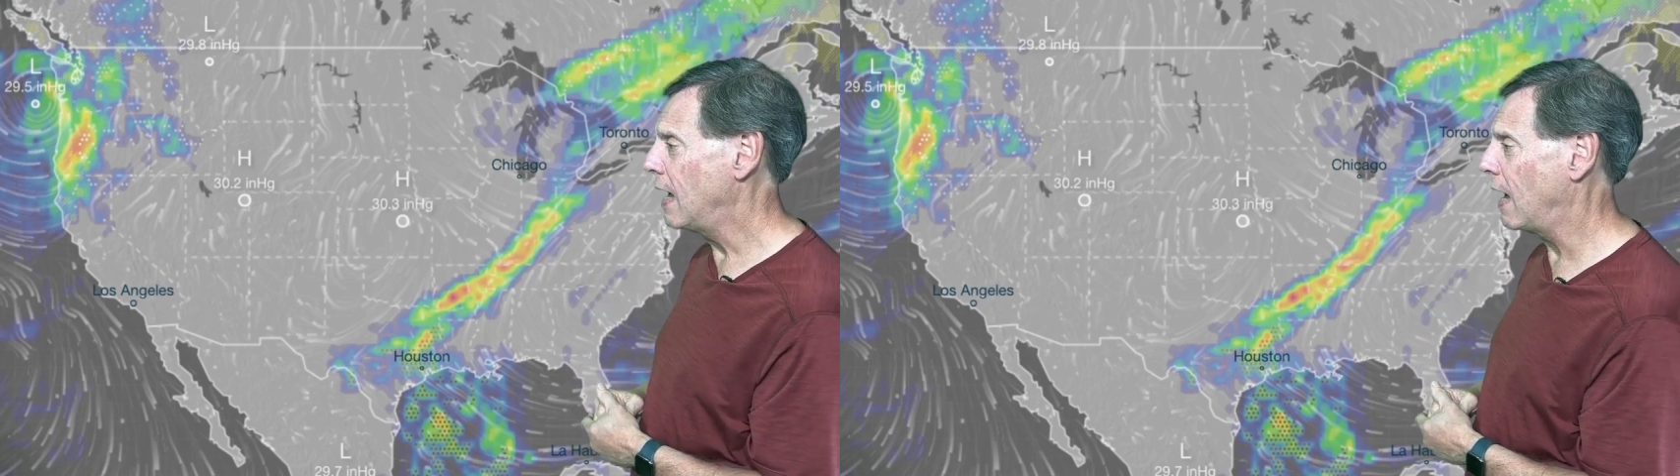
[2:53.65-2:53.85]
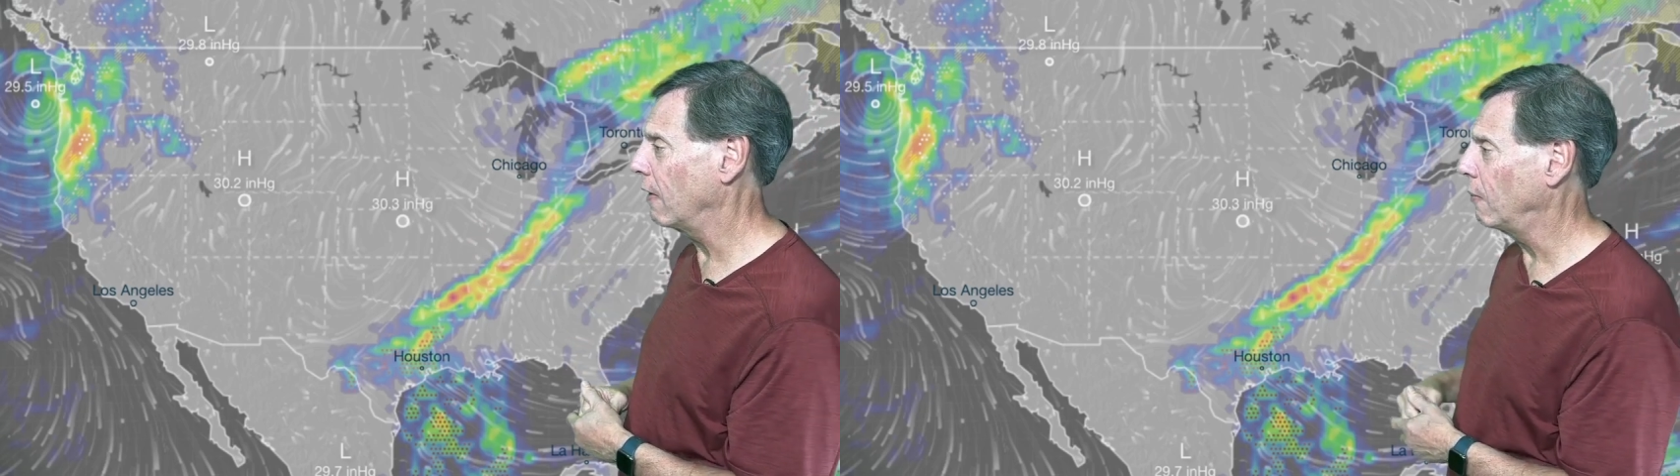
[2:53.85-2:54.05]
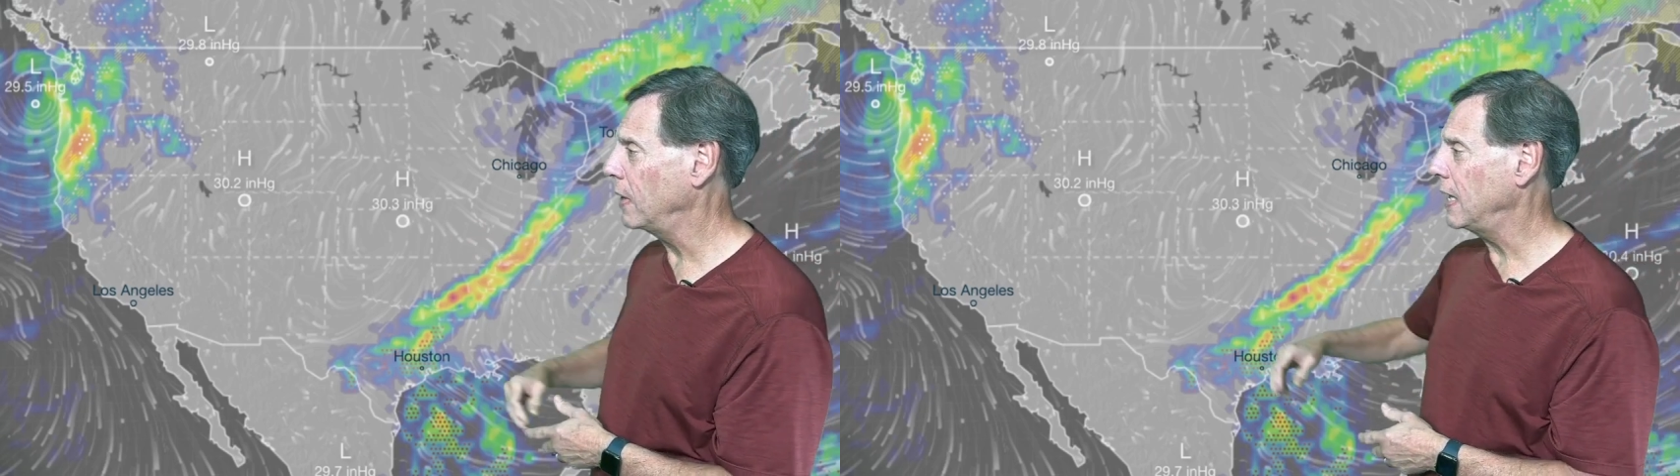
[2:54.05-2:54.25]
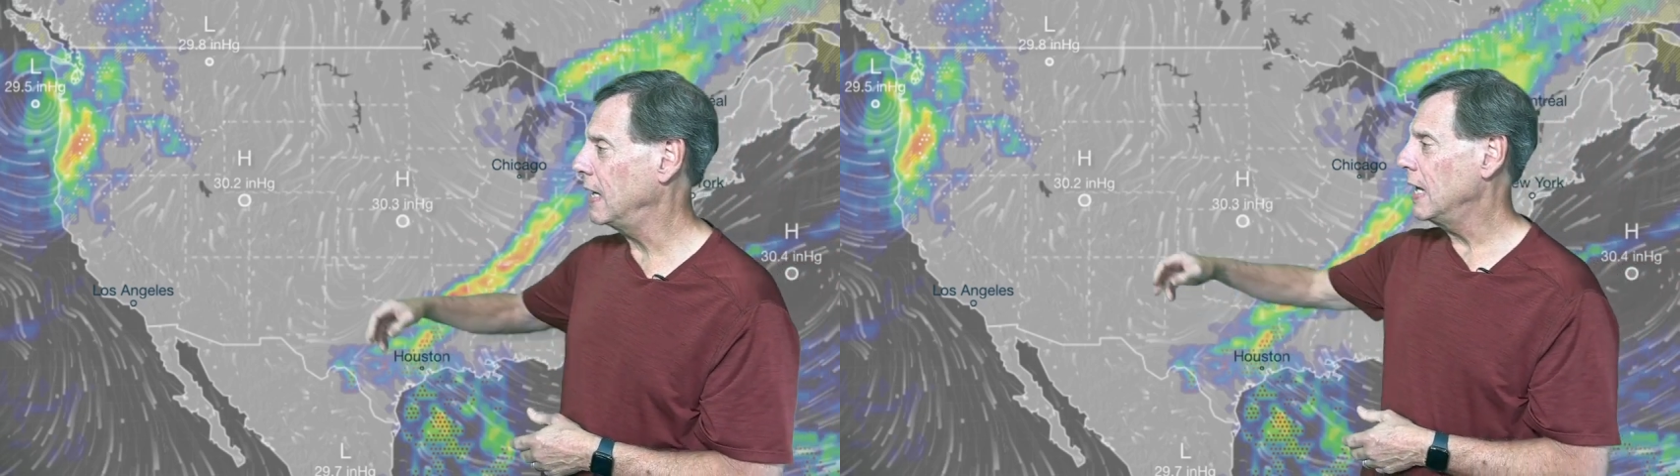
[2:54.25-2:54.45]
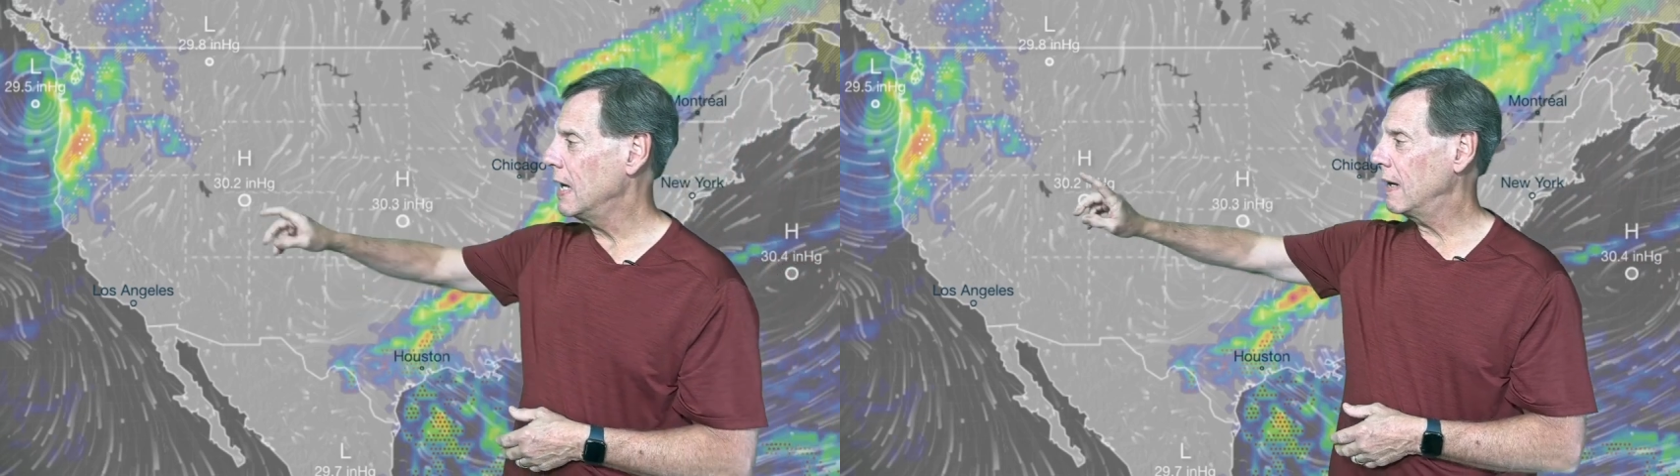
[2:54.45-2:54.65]

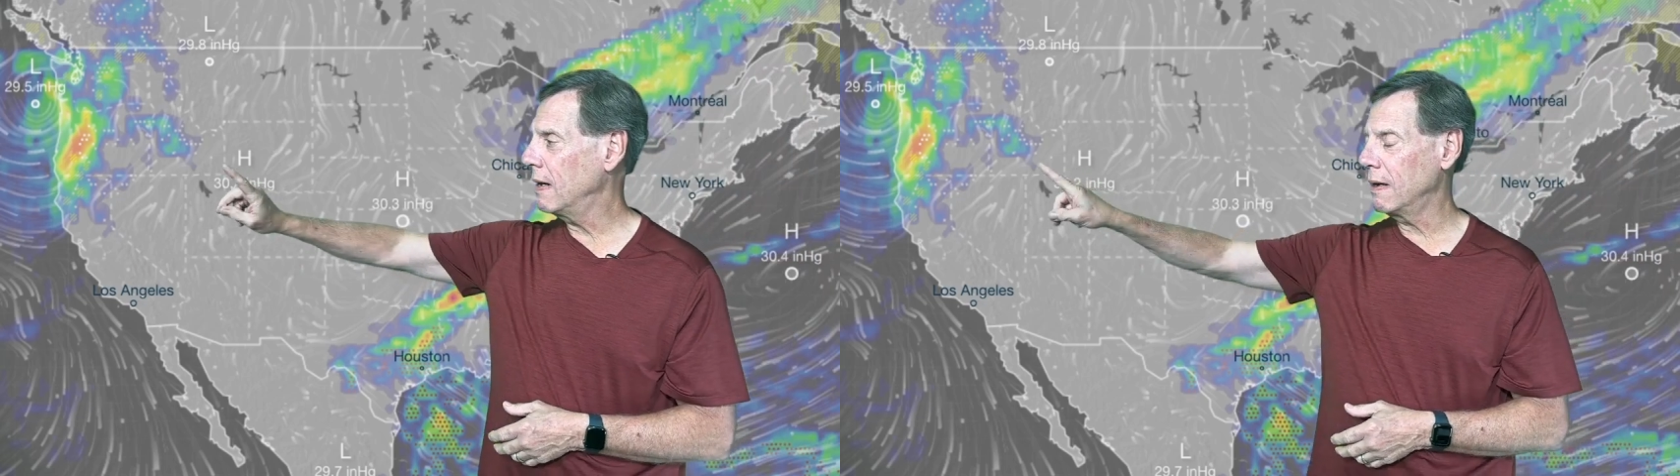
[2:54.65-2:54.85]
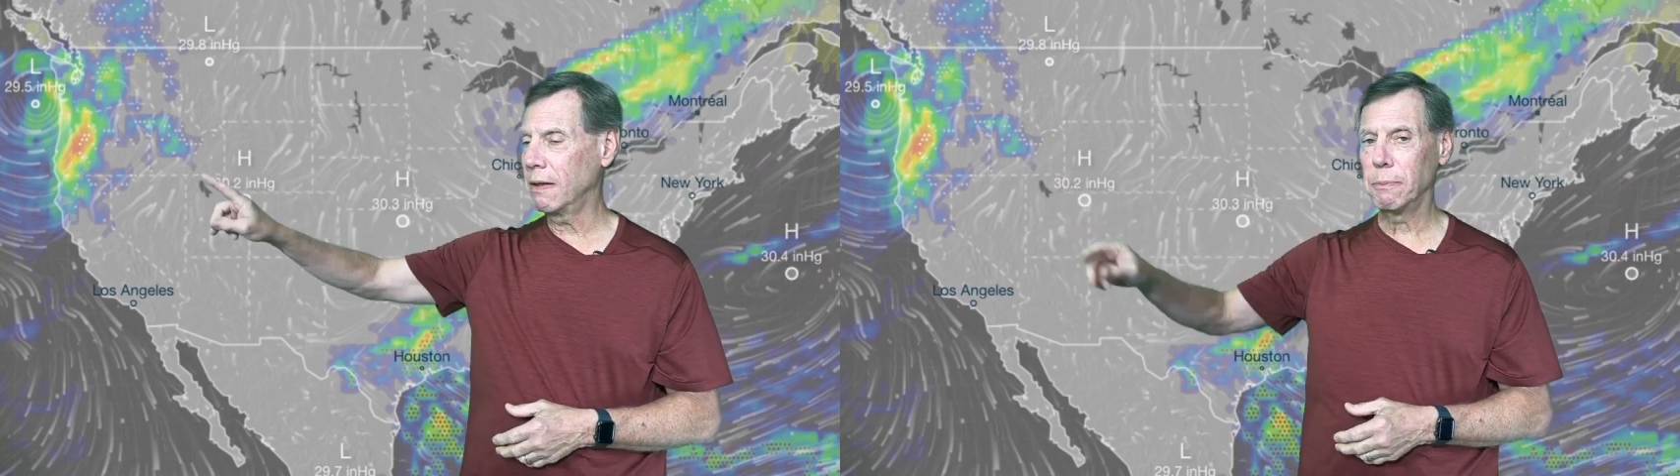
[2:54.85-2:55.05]
halloween uh,